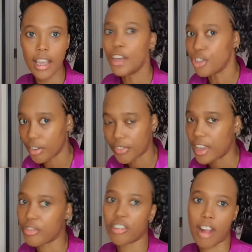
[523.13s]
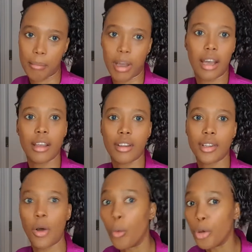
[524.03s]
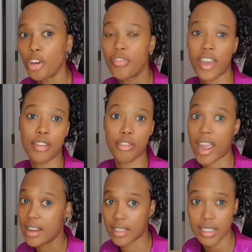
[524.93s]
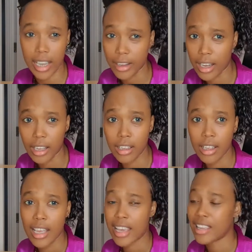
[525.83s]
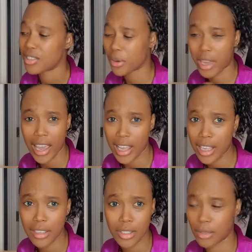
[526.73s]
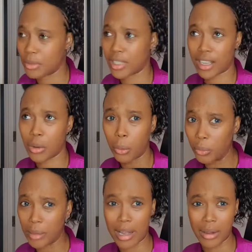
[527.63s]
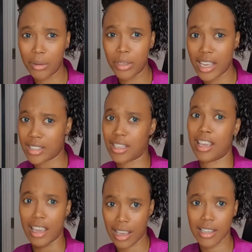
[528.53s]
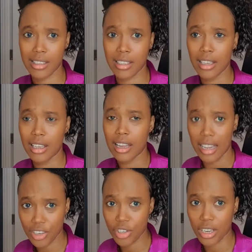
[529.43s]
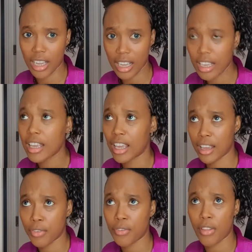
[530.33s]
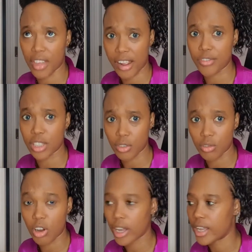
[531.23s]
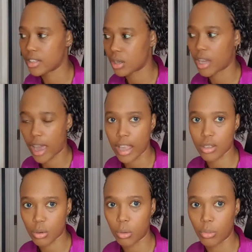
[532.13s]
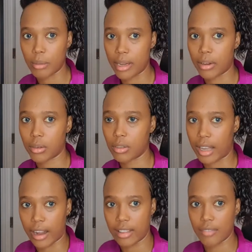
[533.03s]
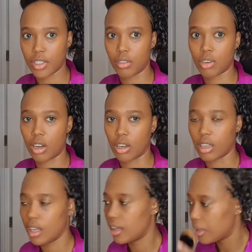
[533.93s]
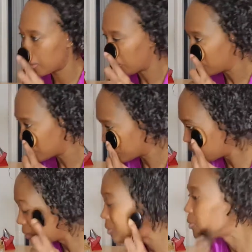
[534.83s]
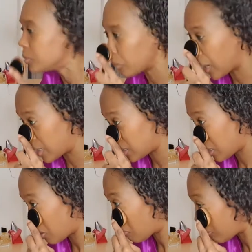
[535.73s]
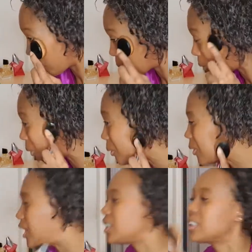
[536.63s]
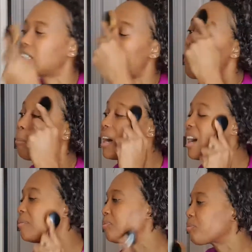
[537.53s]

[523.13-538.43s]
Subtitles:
your favorite rapper or your favorite entertainer. It's okay to call them out. It is literally, if they've done wrong, it's okay to call them out, like they've done wrong. Well, I see a lot of people are just like, but